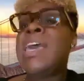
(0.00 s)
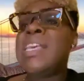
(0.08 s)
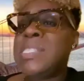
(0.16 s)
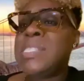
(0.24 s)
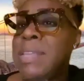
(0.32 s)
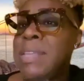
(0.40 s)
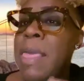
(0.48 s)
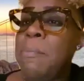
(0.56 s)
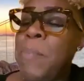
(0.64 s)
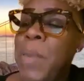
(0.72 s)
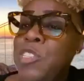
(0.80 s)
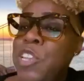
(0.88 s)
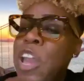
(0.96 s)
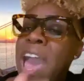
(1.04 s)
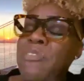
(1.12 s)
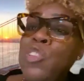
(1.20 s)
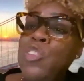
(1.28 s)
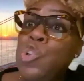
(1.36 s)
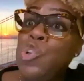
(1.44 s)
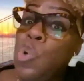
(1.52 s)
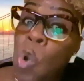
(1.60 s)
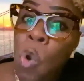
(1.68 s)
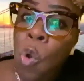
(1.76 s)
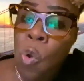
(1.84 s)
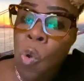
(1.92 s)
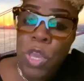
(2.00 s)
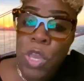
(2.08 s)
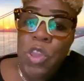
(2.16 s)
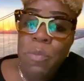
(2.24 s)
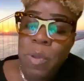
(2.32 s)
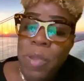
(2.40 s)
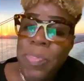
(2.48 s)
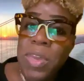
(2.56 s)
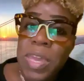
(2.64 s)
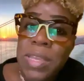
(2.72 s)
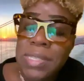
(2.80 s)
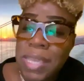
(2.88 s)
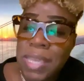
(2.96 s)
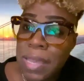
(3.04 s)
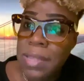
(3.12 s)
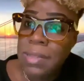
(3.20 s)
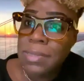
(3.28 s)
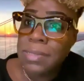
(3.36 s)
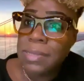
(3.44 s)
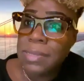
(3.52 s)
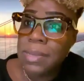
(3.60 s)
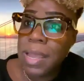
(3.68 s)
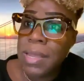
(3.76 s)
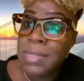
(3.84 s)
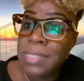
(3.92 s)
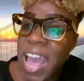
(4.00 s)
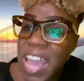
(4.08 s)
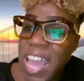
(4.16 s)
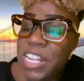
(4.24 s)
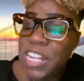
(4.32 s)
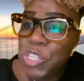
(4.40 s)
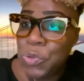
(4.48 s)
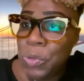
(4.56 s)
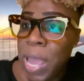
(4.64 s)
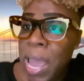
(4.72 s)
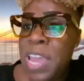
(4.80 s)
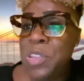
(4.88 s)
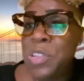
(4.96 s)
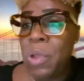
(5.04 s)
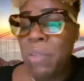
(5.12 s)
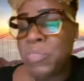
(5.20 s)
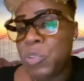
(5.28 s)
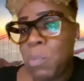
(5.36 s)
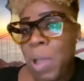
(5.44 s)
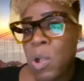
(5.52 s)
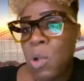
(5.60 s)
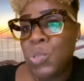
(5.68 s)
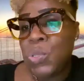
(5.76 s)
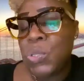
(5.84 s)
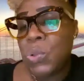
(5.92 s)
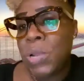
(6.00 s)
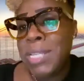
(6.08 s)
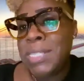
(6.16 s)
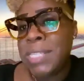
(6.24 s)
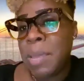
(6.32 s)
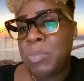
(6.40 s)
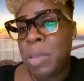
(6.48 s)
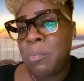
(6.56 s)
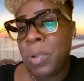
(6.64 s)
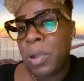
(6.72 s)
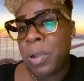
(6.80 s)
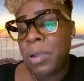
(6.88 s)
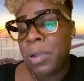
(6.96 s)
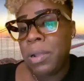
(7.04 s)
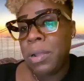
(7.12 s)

His picture having to go. Your brother is killed, died in July, and you have to go back out to school in September